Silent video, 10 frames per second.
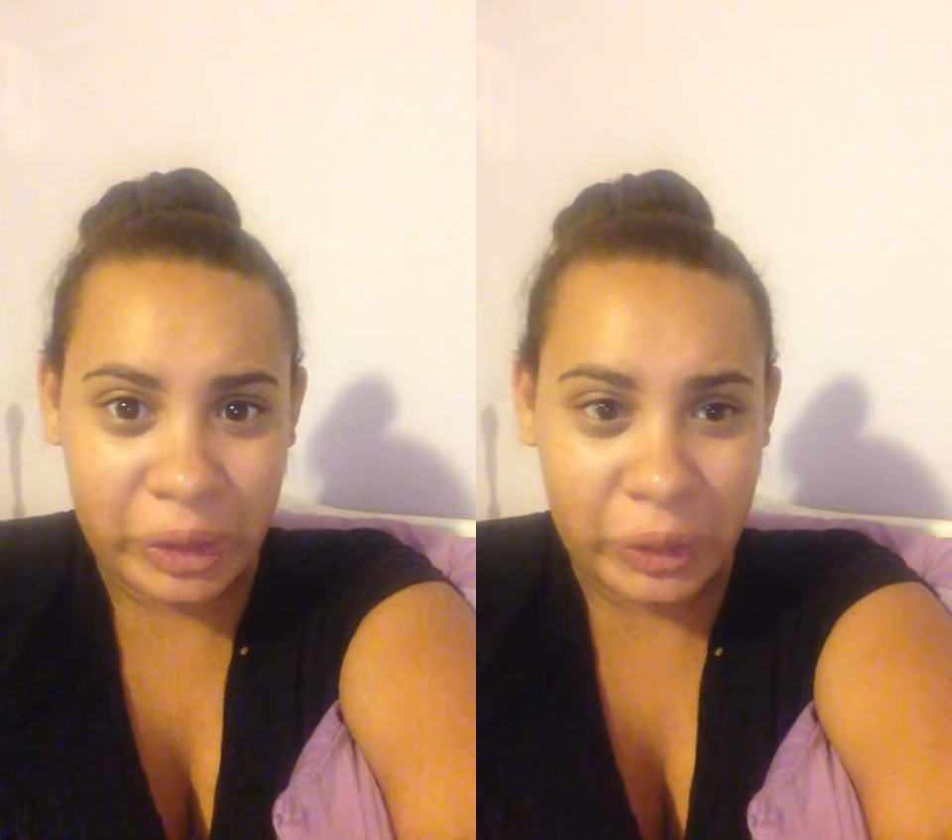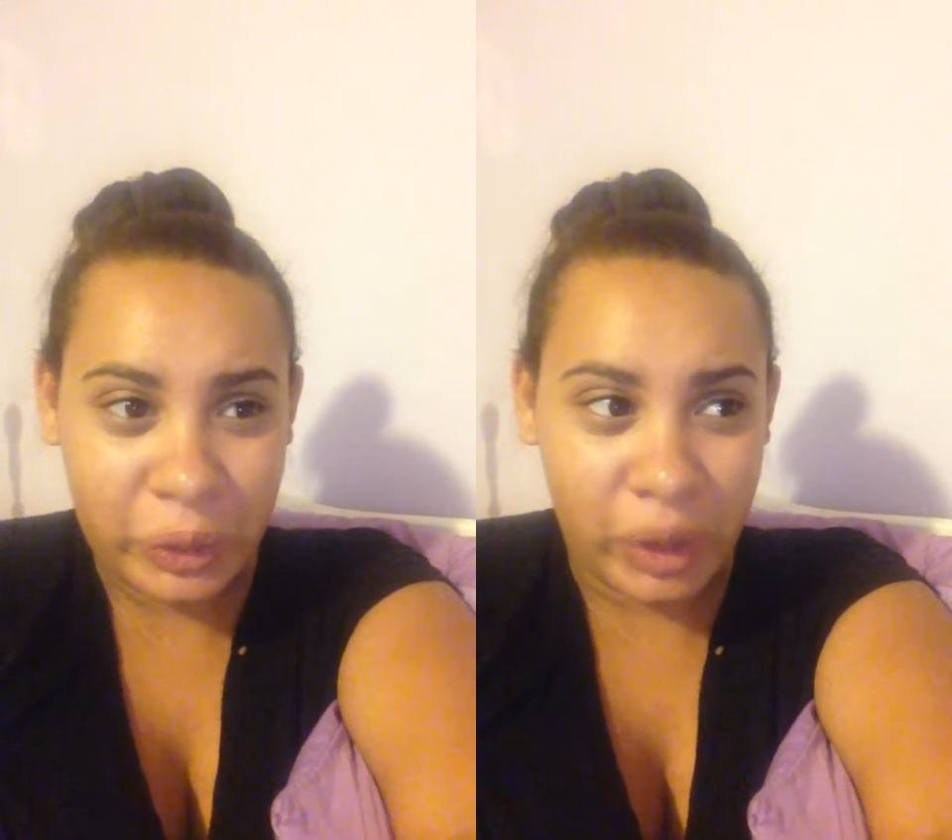
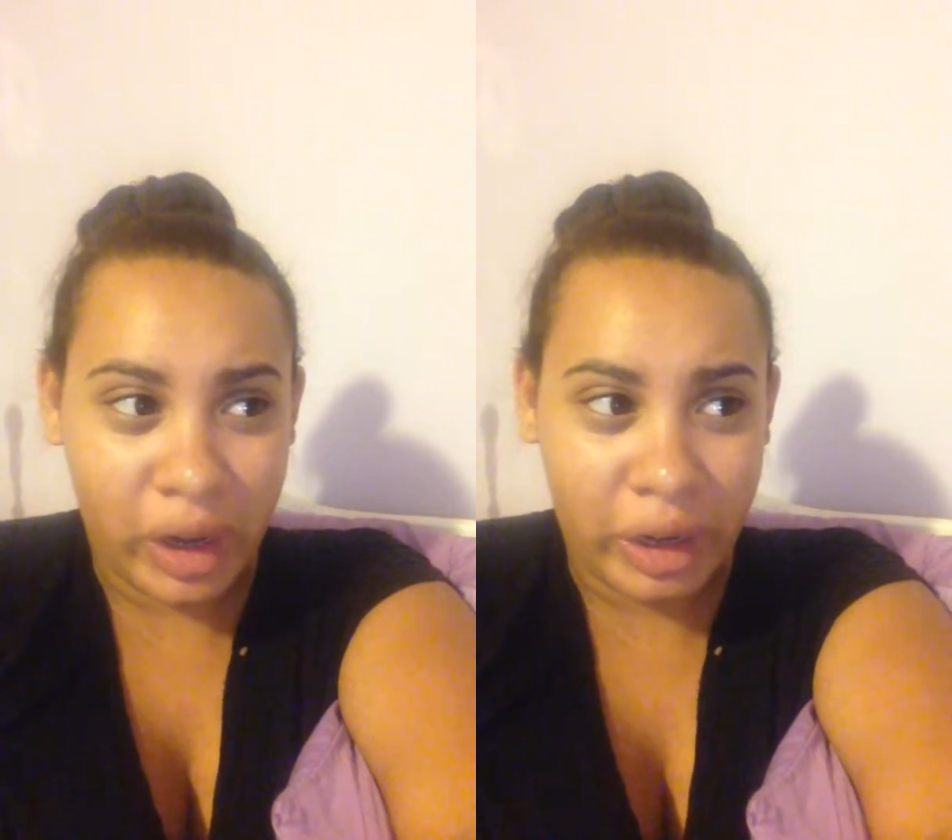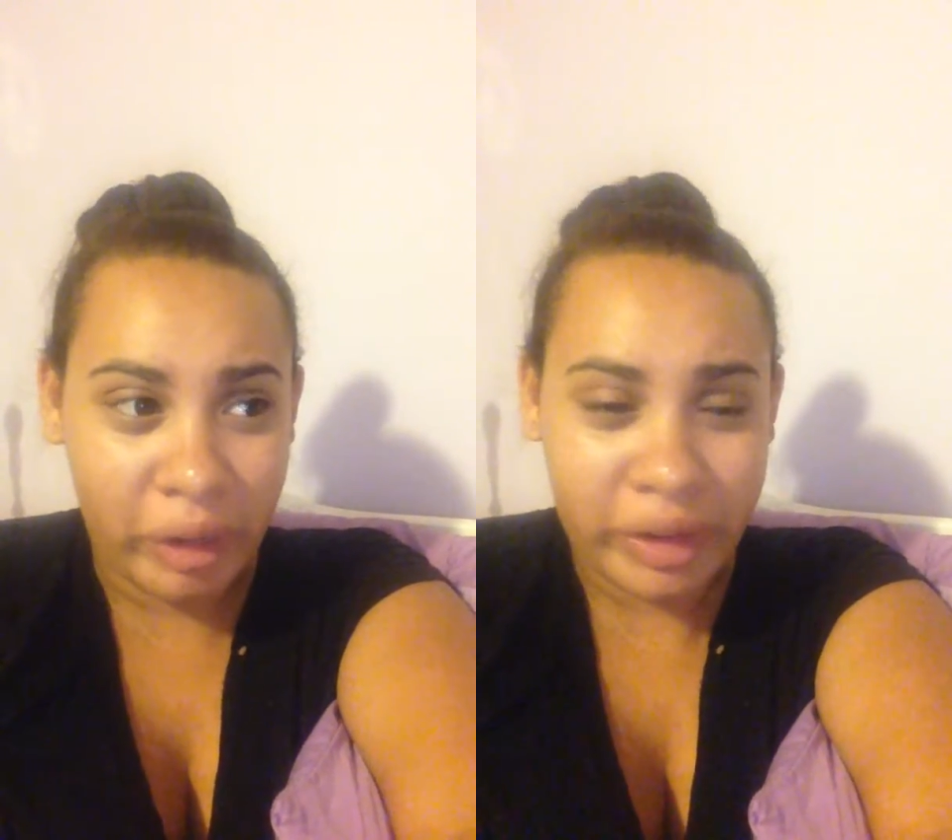who
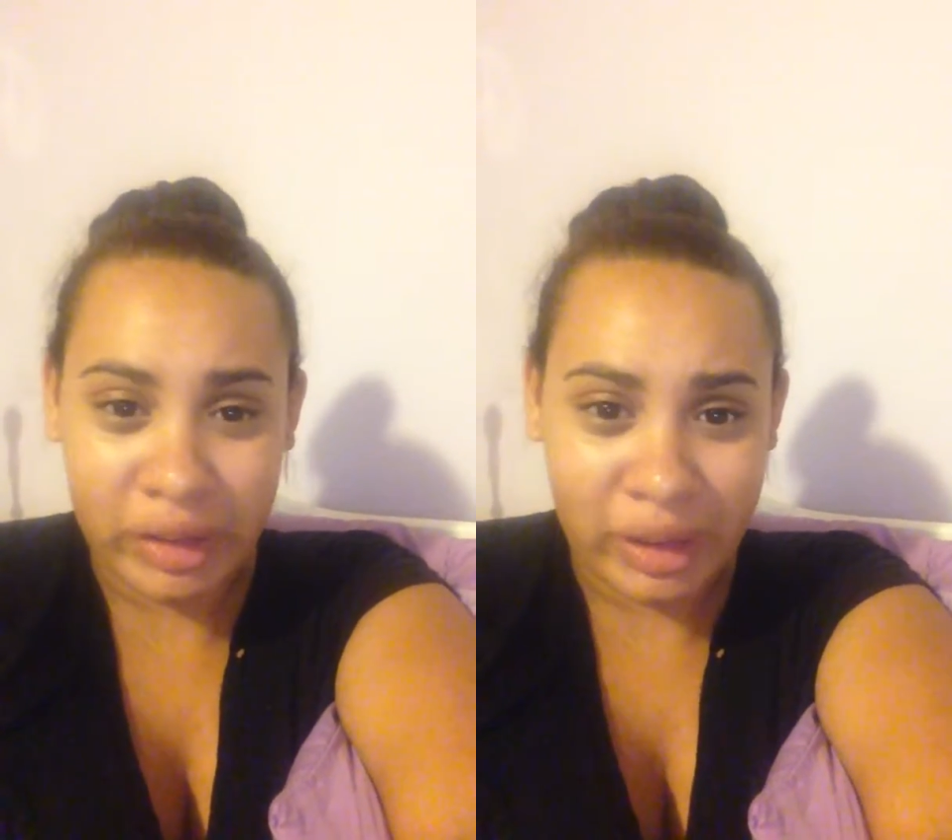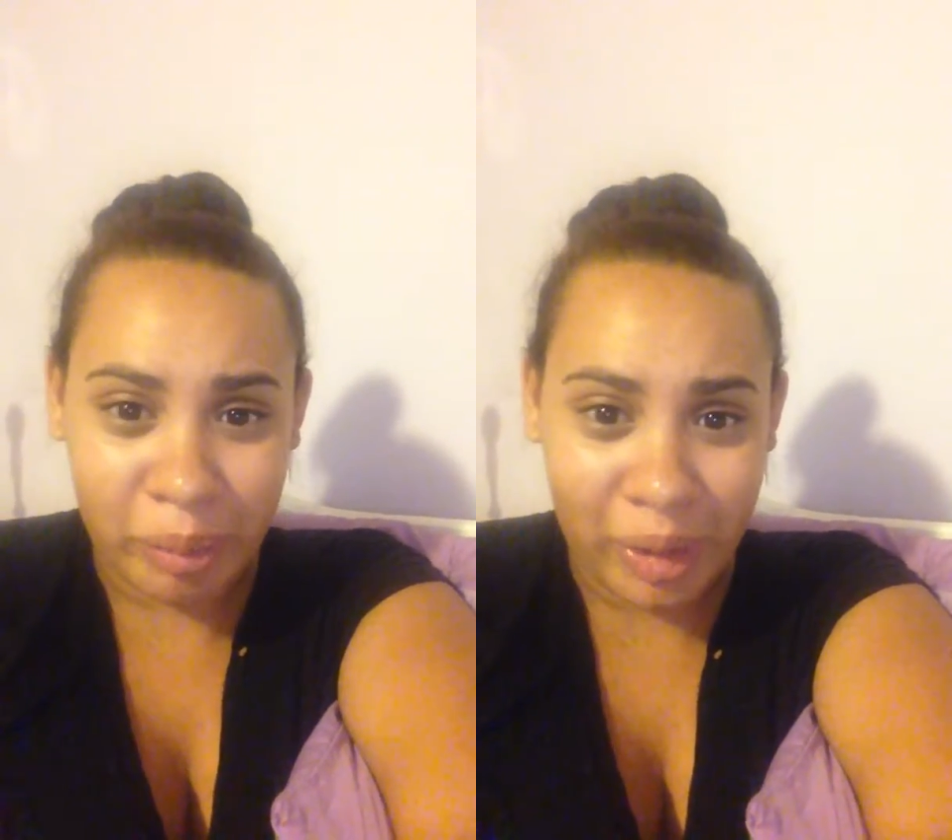are going
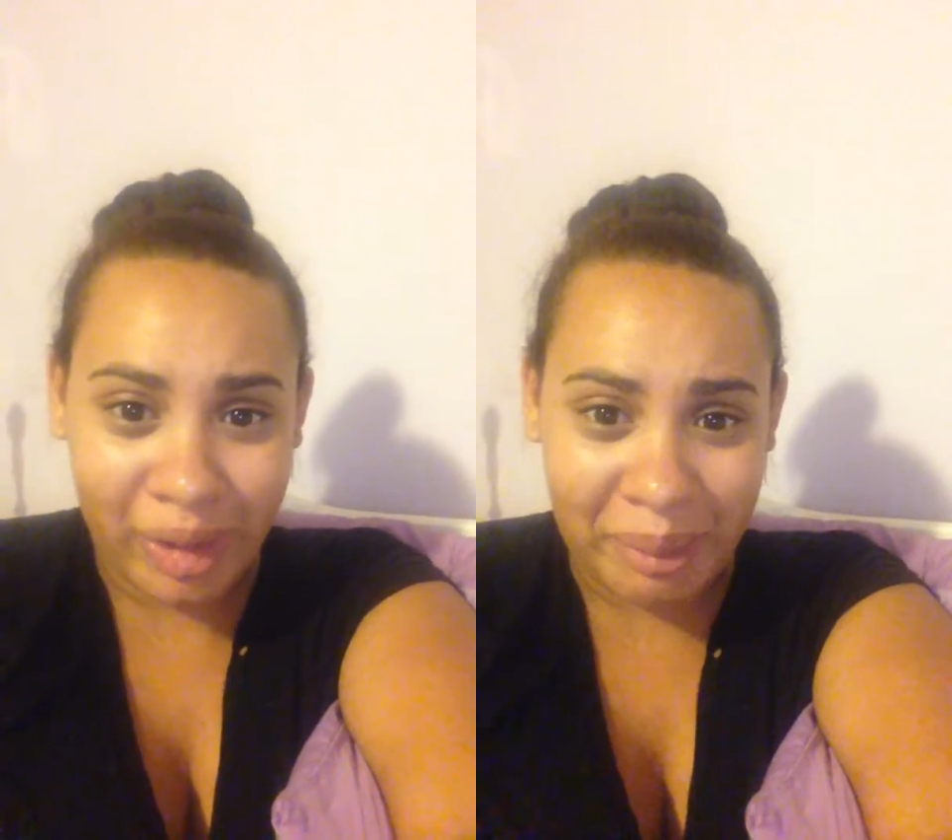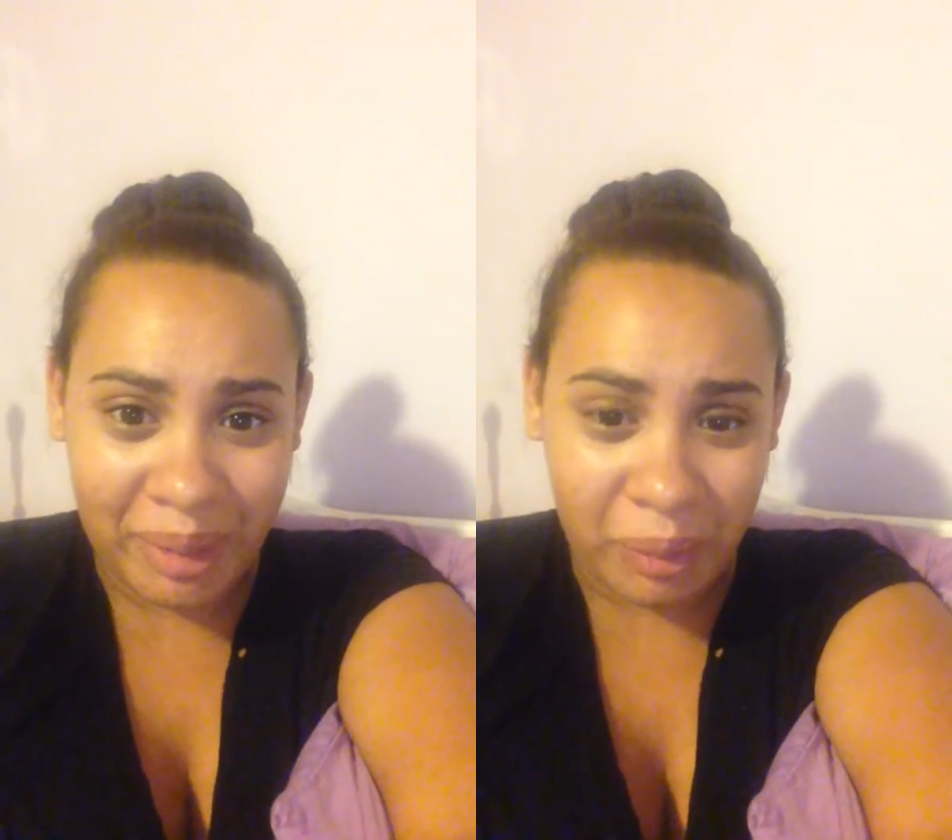to this
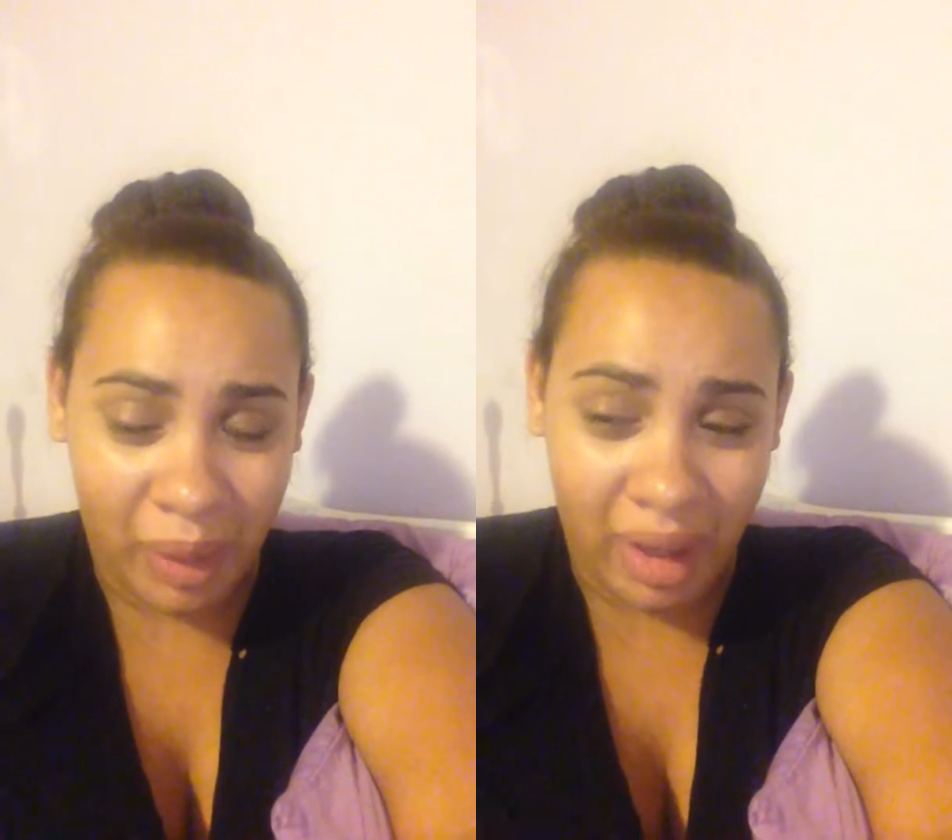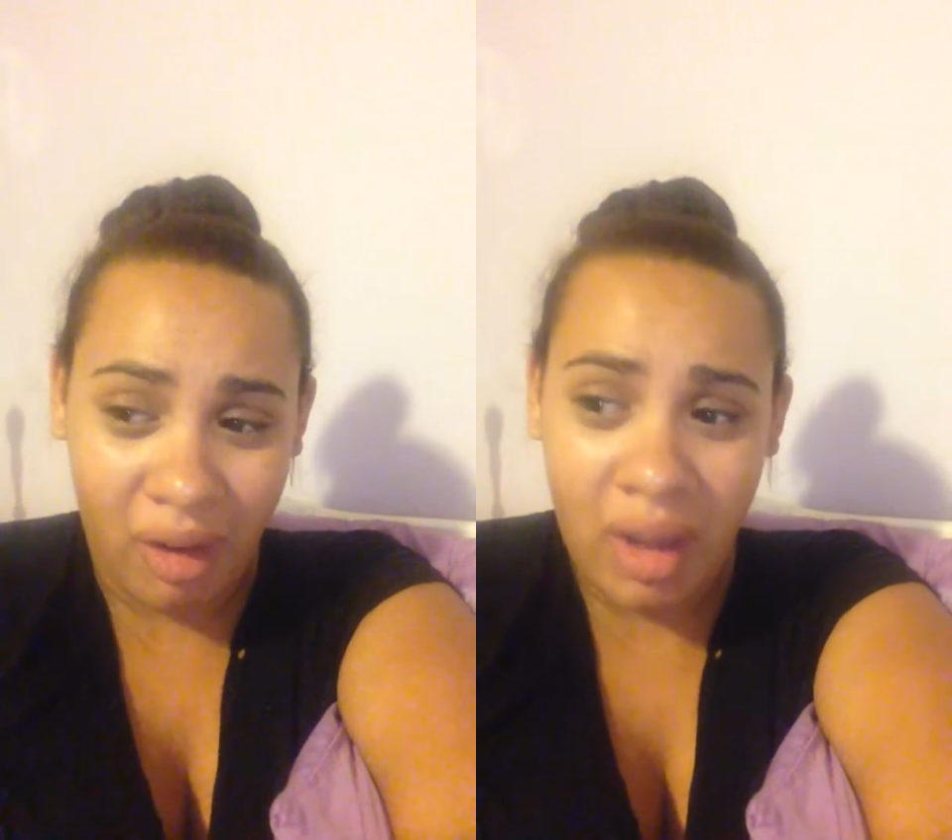program as
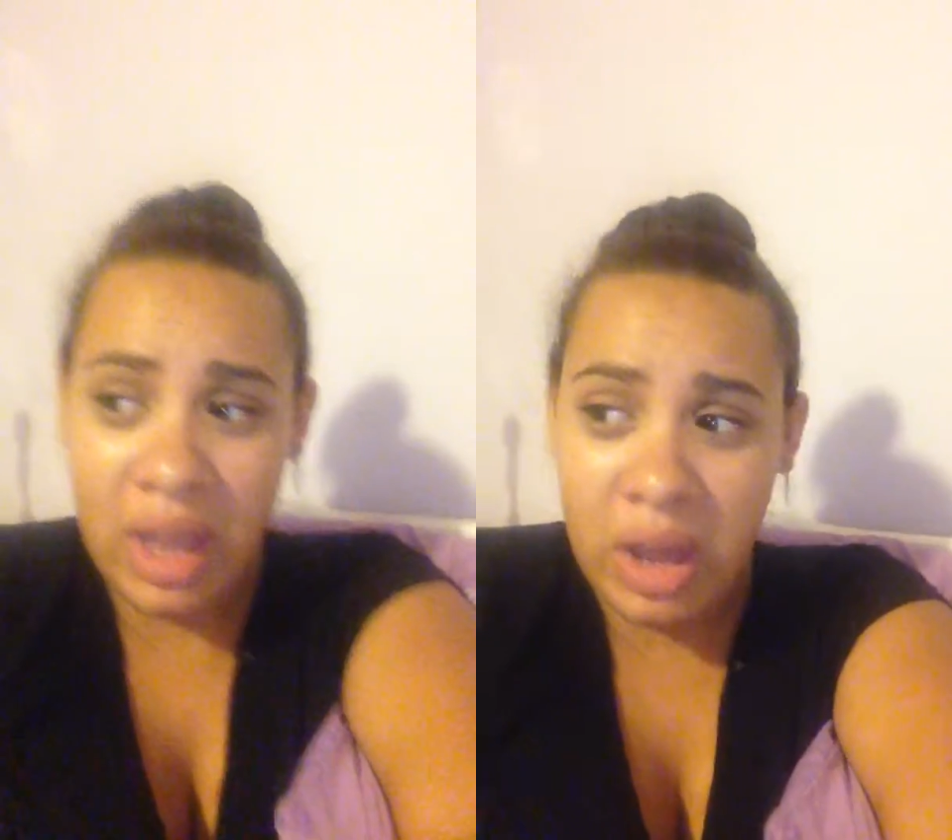well,